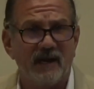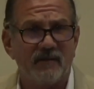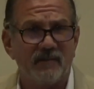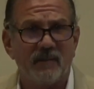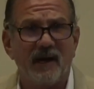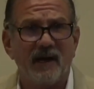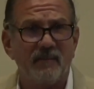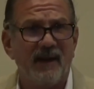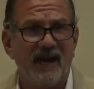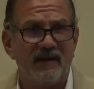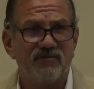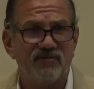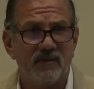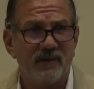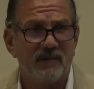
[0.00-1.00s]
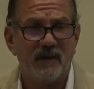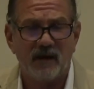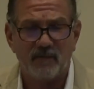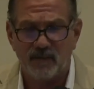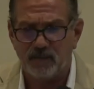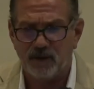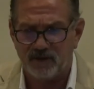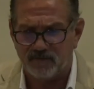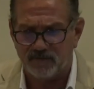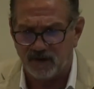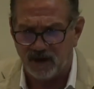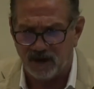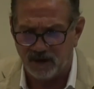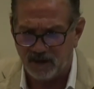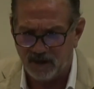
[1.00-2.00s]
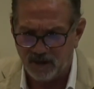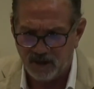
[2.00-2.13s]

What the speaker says: Am I a man dreaming I'm a butterfly?